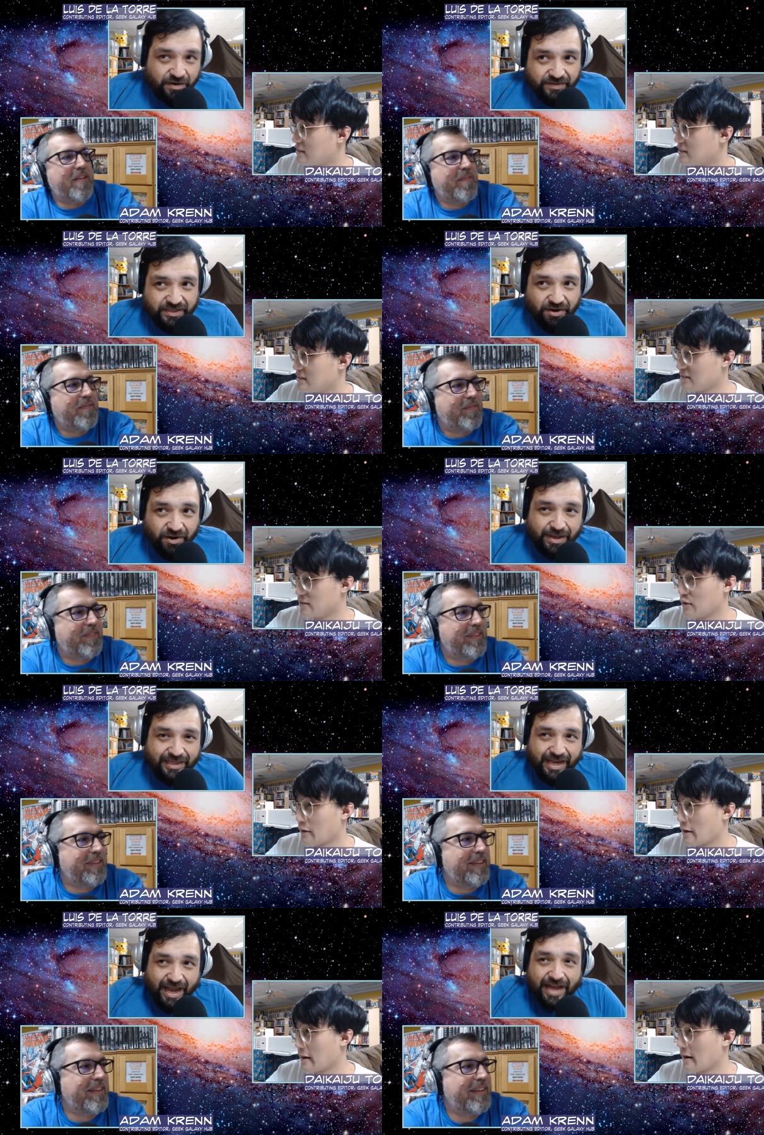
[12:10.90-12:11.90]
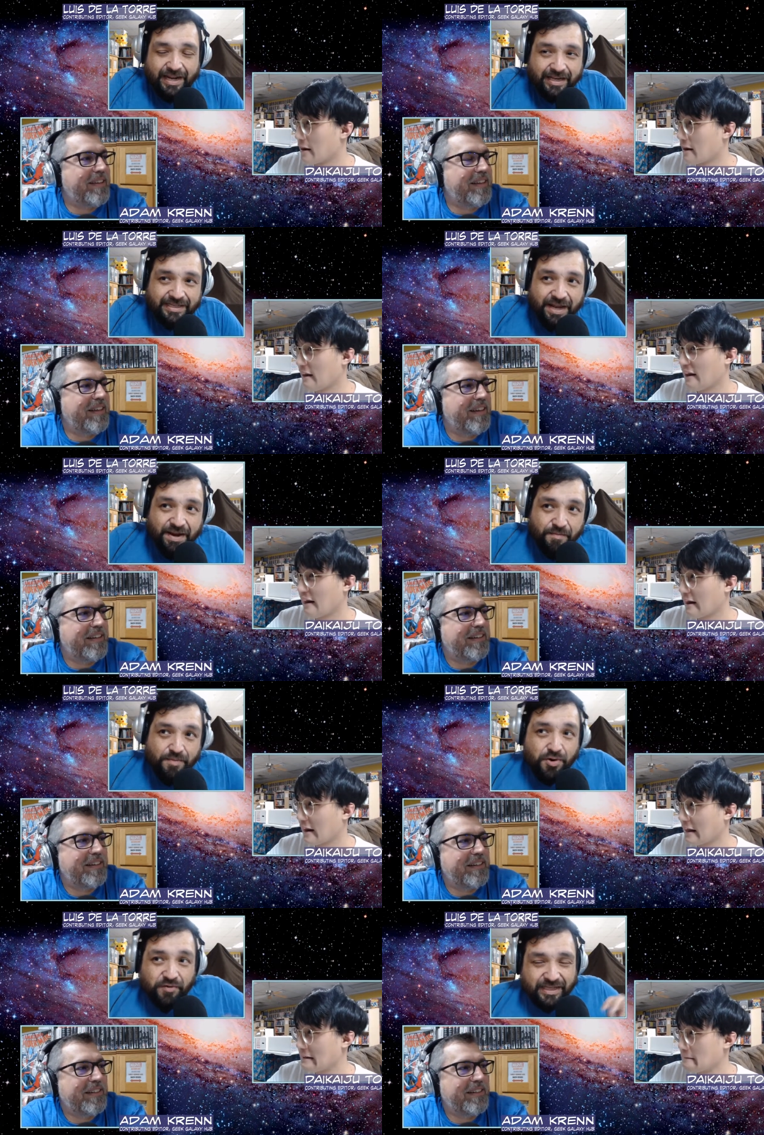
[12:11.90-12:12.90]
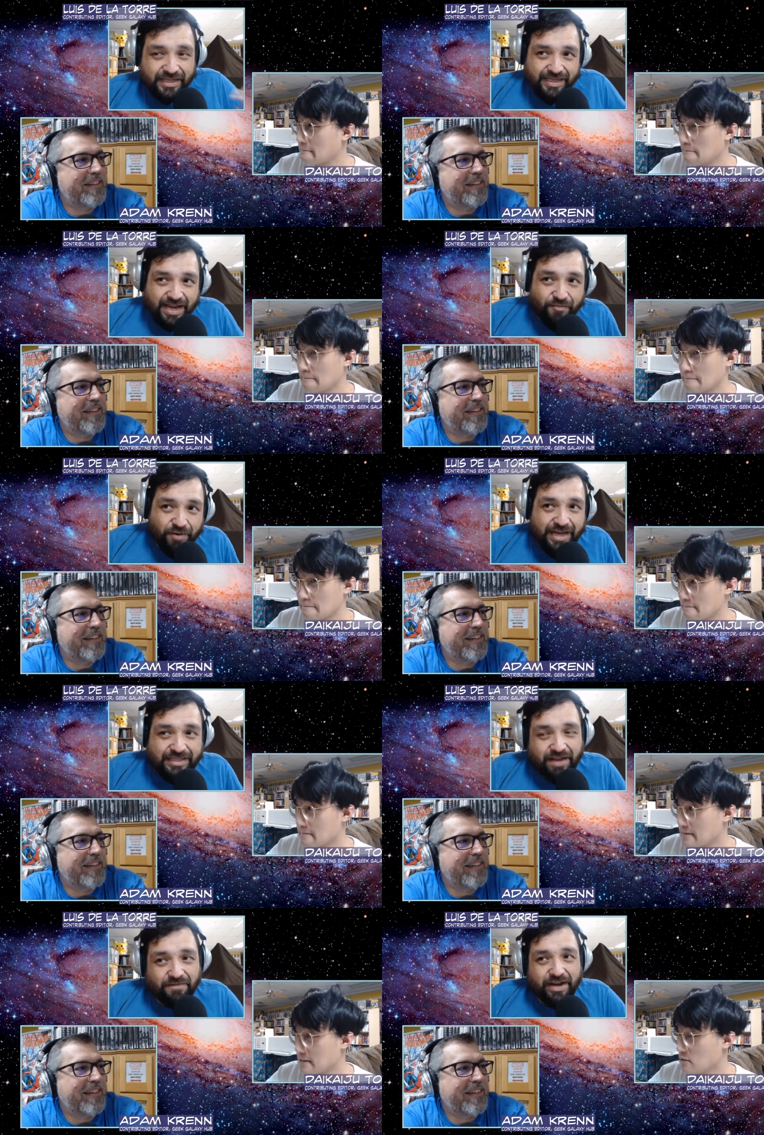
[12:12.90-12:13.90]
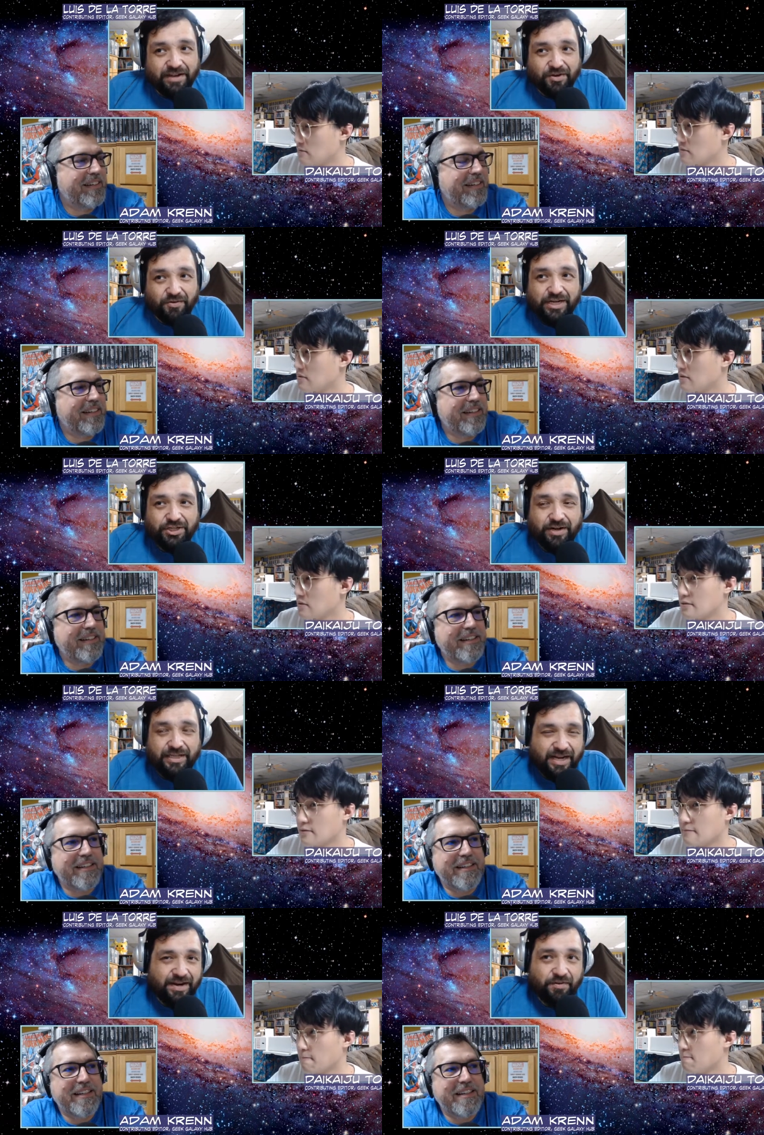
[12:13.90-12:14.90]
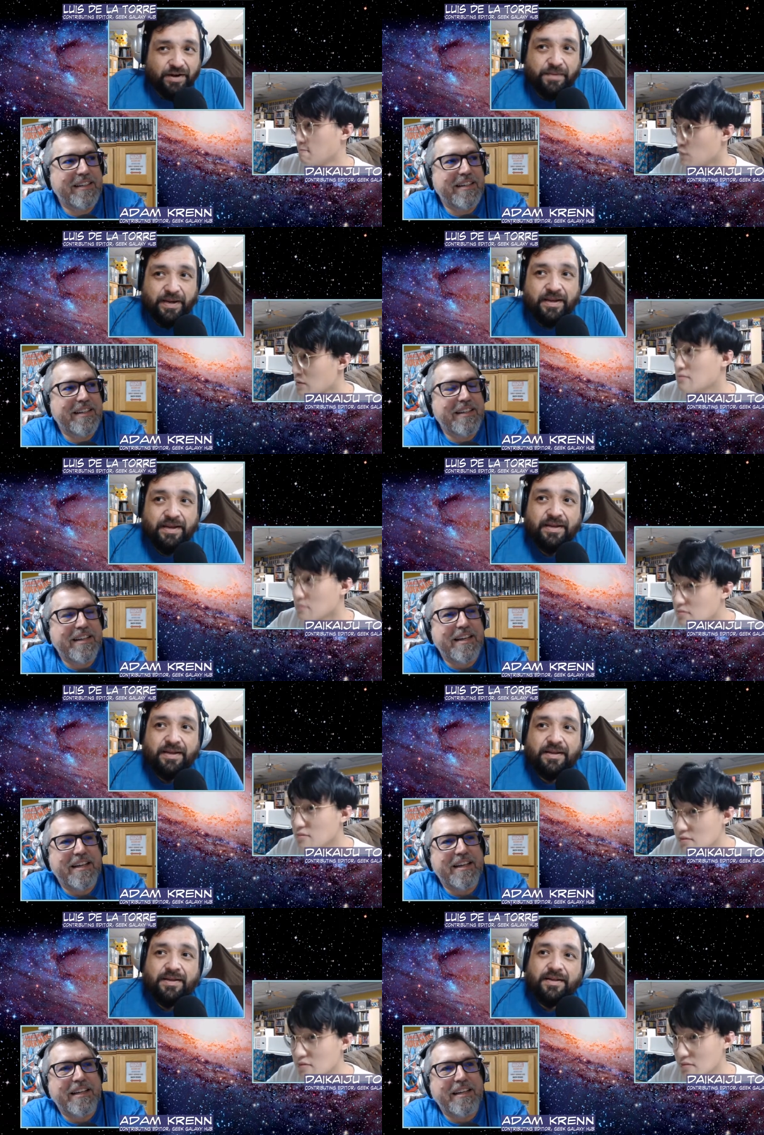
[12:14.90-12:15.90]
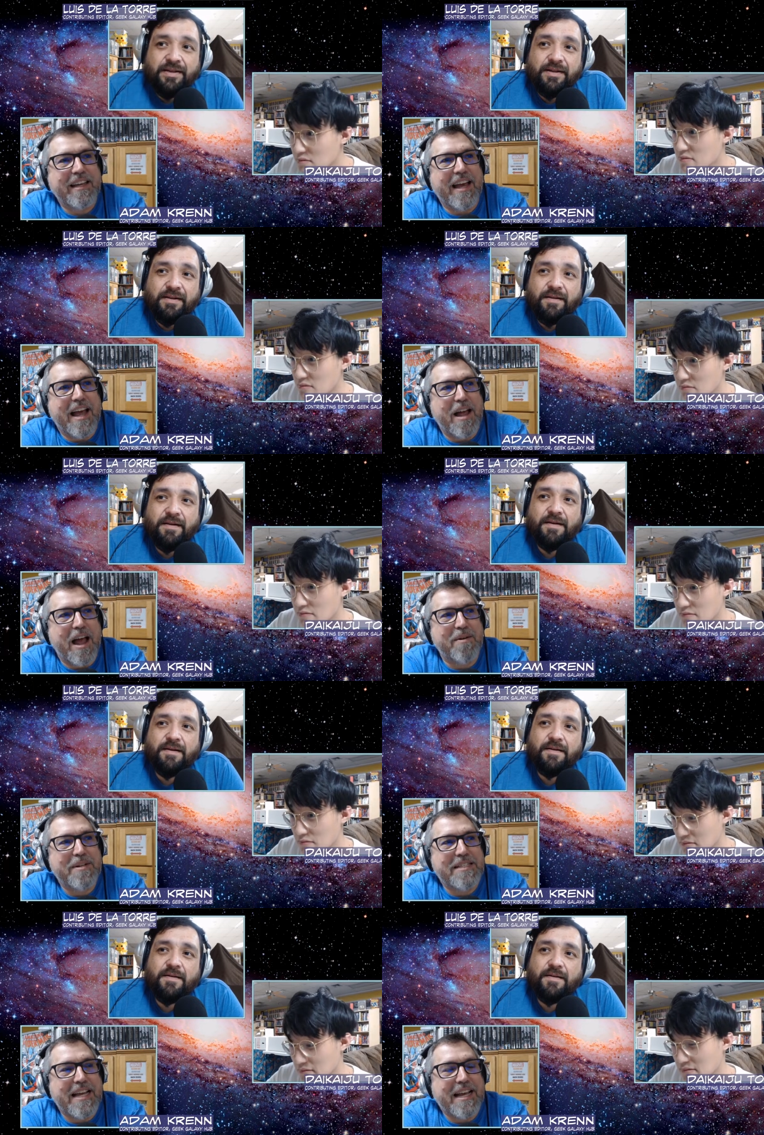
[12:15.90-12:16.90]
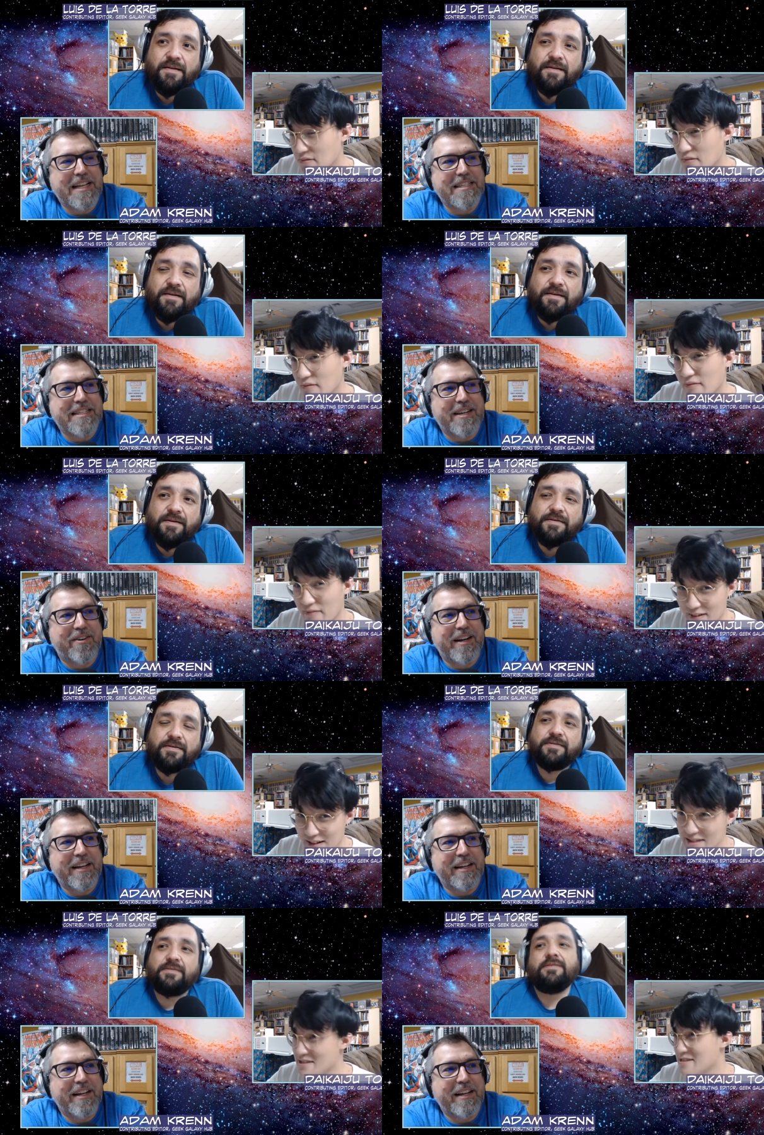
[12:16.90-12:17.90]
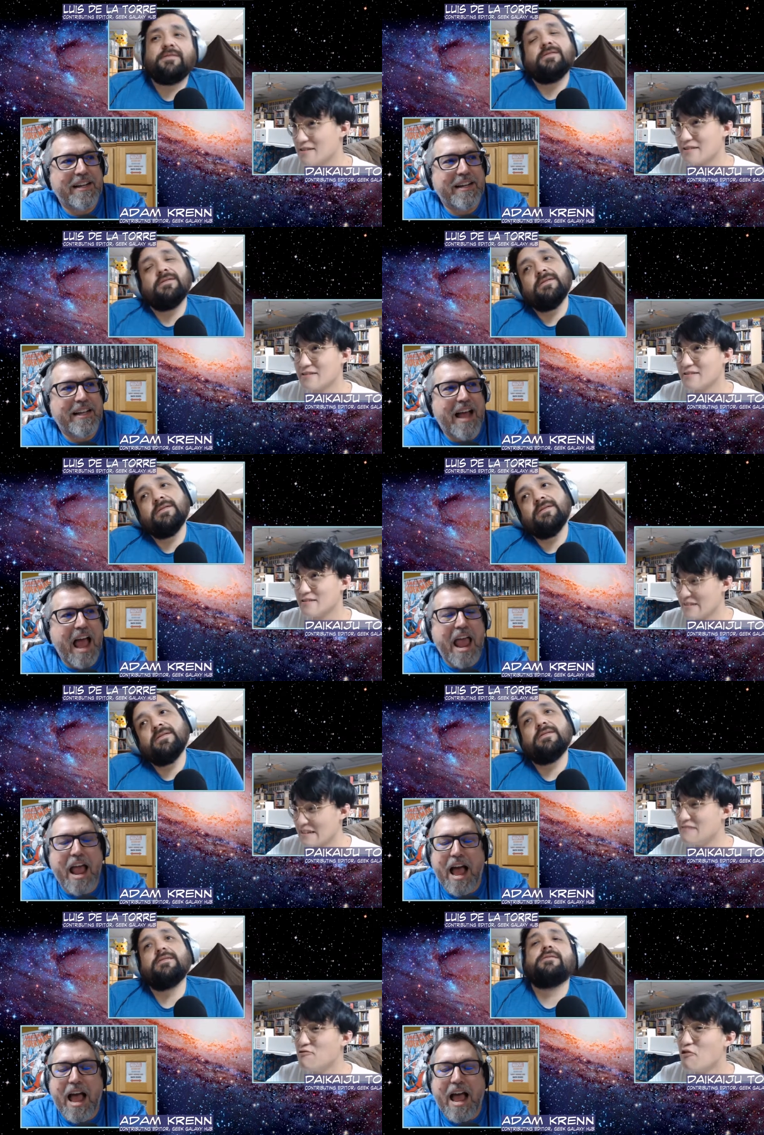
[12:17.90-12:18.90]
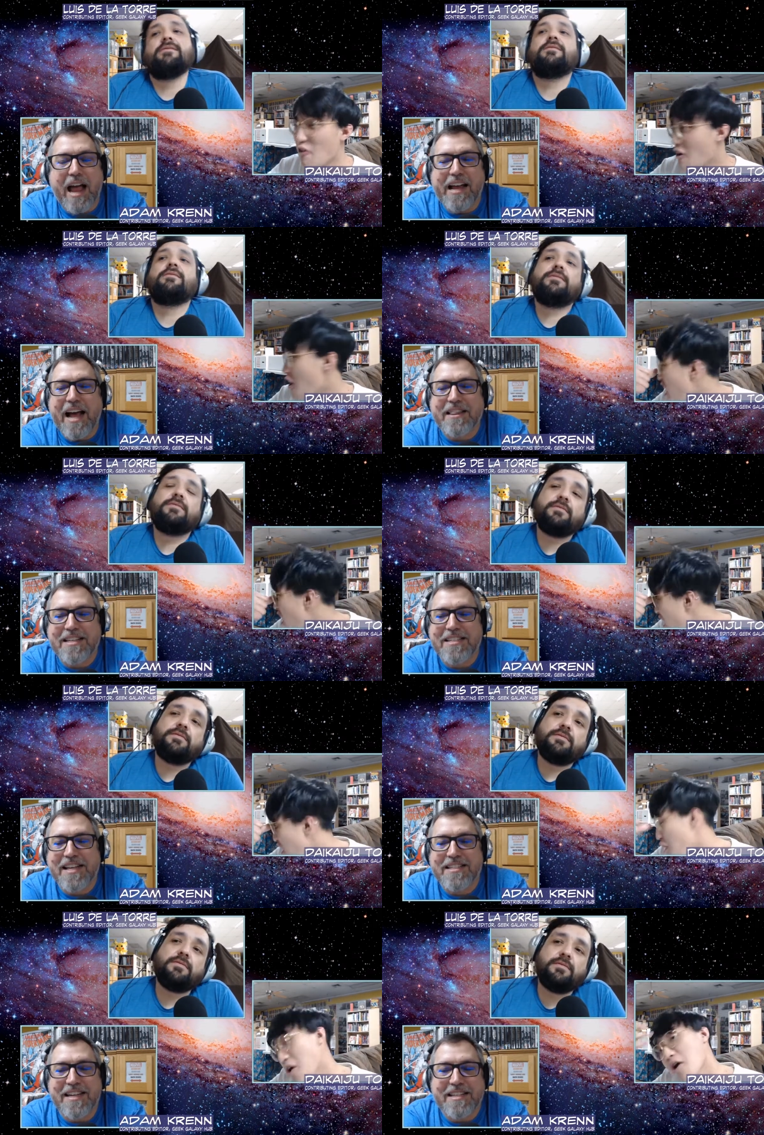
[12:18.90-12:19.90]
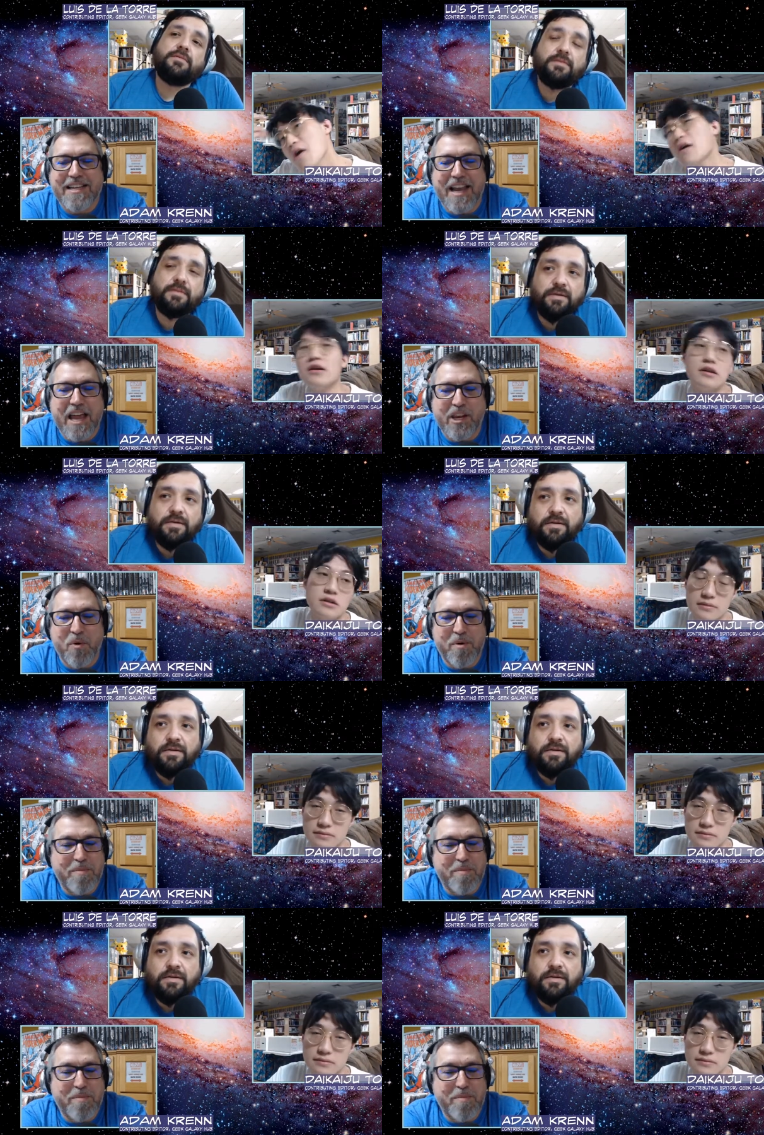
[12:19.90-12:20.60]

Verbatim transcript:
Speaker 1: of Zeram at the end, and, and, it moves in the same way as that final creature, and it's kind of
Speaker 2: creepy. Yeah, I, I, would say considering, I I got the sense that it's a lot lower